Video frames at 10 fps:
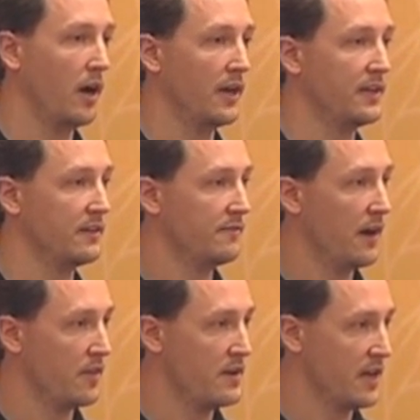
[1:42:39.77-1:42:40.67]

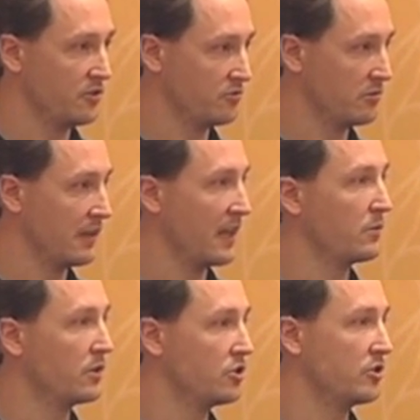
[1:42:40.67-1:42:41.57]
identify the natural
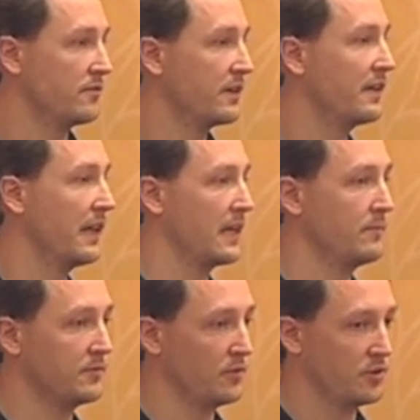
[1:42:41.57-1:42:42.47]
language of
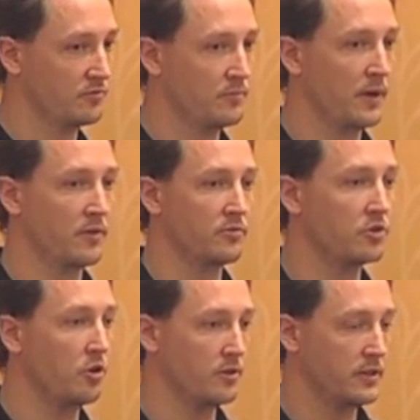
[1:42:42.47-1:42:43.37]
claims versus rebuttals,
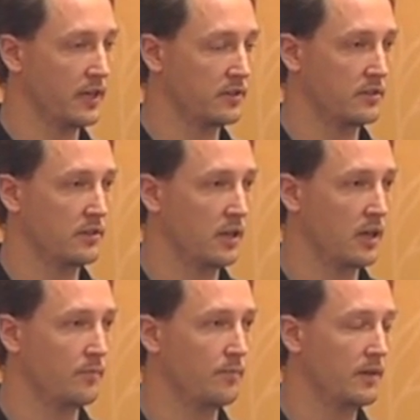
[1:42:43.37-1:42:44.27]
context.
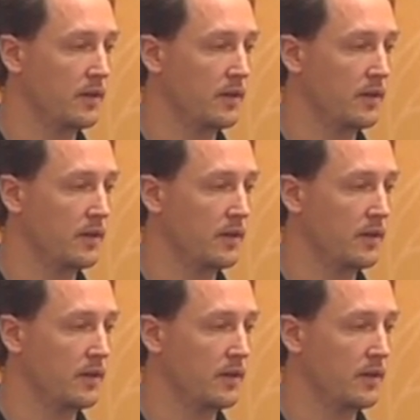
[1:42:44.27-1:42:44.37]
Um,